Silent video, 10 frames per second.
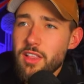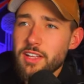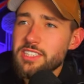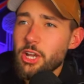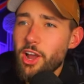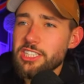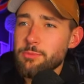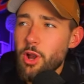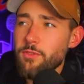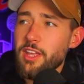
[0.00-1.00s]
Let's take Grayson
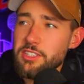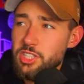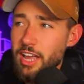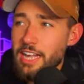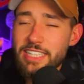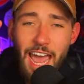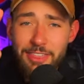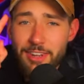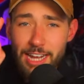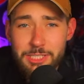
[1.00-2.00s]
Murphy, and I'll see you guys
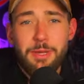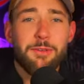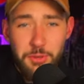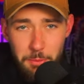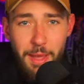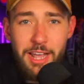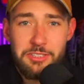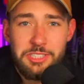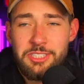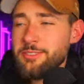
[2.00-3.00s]
at the next pick for the
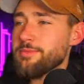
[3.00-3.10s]
Bengals.